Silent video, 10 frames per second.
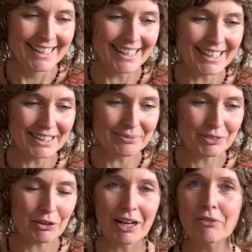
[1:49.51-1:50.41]

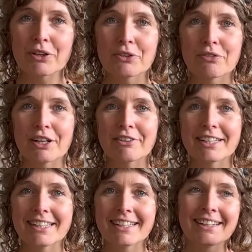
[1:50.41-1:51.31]
So I feel
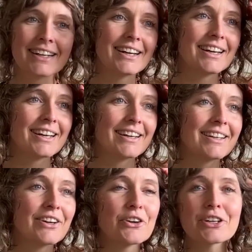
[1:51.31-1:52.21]
very
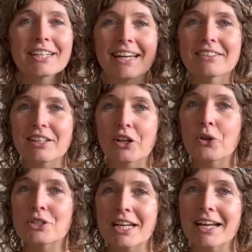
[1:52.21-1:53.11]
organized and
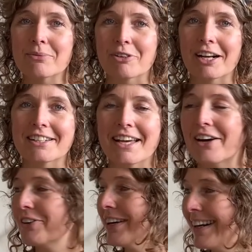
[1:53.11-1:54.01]
on time right now.